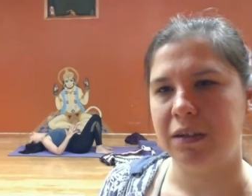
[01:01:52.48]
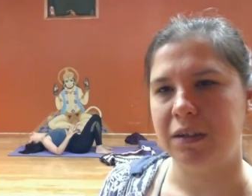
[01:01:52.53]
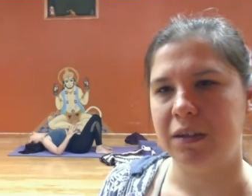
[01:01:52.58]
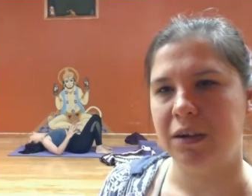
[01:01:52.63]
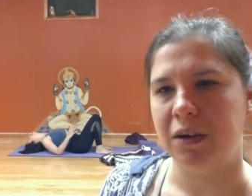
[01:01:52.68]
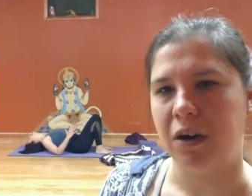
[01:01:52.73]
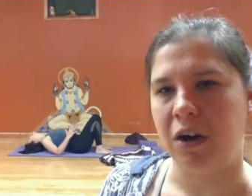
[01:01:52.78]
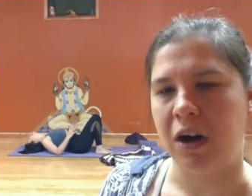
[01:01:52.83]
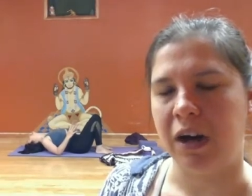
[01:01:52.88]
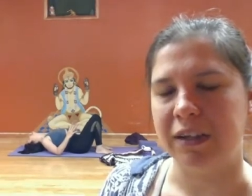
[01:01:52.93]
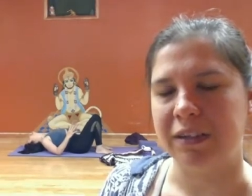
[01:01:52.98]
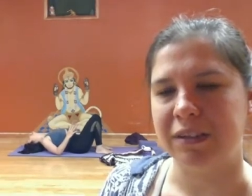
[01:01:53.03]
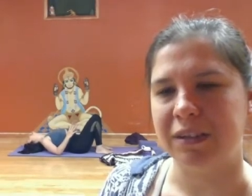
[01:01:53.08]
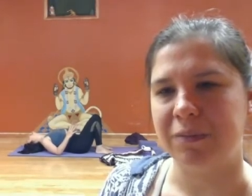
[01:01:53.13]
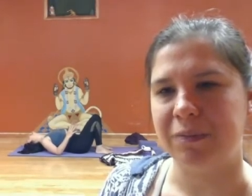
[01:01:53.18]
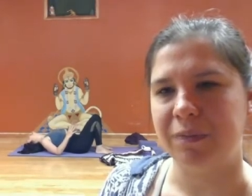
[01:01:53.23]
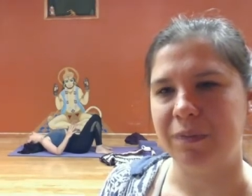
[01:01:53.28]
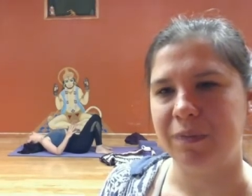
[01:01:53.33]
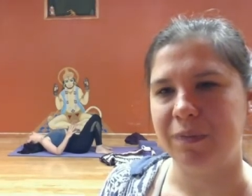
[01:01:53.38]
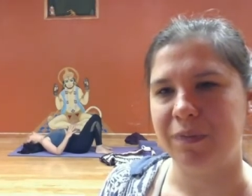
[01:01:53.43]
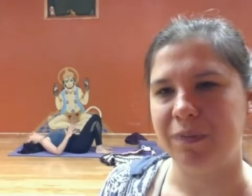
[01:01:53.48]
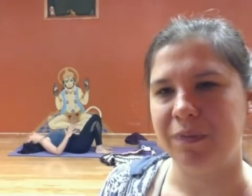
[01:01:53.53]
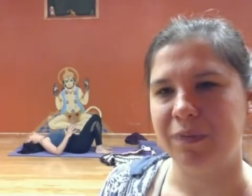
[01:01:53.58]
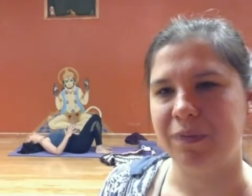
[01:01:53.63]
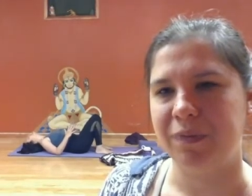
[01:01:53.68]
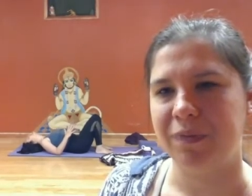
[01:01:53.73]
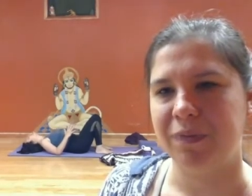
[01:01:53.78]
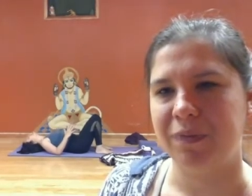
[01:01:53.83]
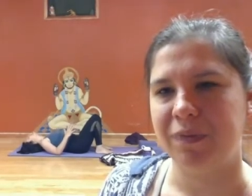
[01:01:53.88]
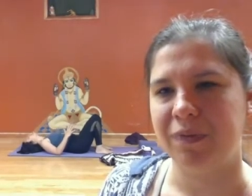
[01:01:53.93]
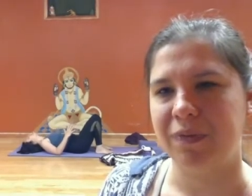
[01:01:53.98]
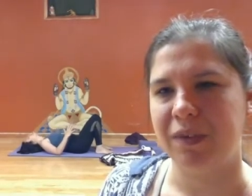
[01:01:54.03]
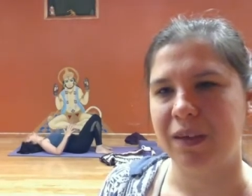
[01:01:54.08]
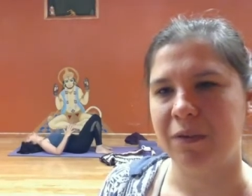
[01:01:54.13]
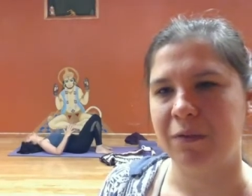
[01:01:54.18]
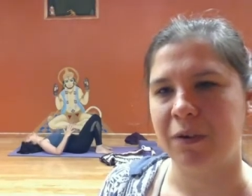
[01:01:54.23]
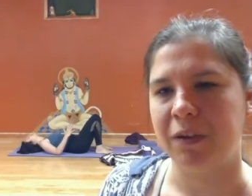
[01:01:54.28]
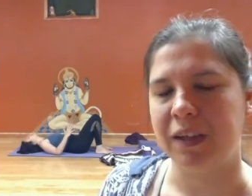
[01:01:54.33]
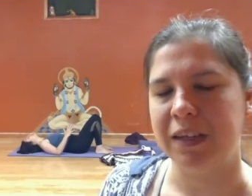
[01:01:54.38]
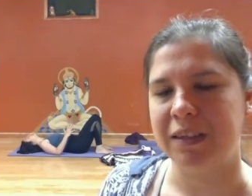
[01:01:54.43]
Awesome.
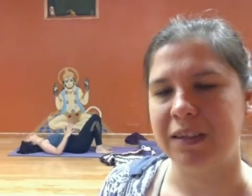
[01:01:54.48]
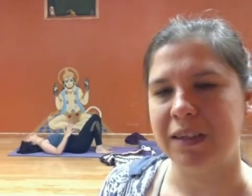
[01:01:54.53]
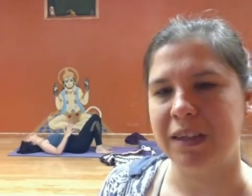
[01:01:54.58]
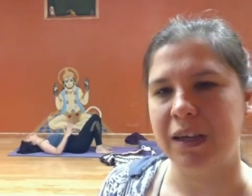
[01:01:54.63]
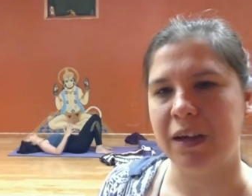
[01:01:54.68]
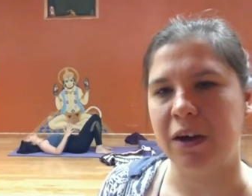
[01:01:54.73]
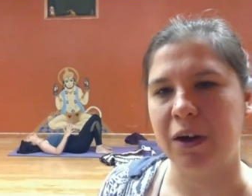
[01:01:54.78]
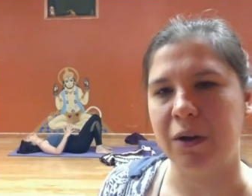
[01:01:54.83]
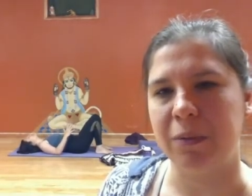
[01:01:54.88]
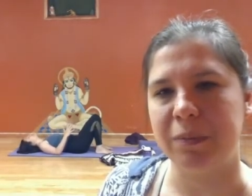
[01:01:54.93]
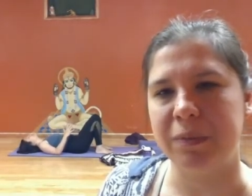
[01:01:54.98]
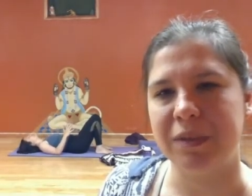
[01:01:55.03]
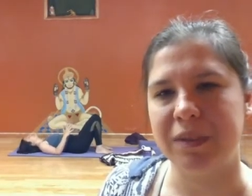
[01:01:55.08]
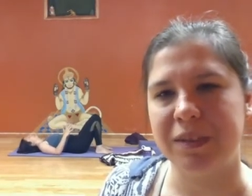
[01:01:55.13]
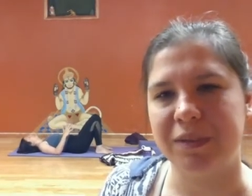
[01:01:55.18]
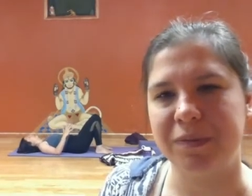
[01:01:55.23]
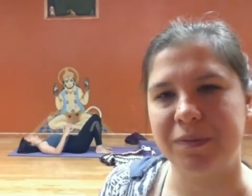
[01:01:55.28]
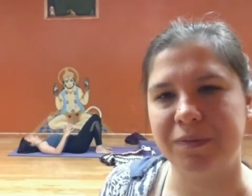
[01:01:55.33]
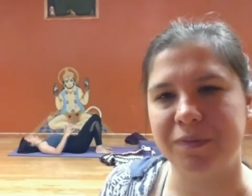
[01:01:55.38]
Release the arms.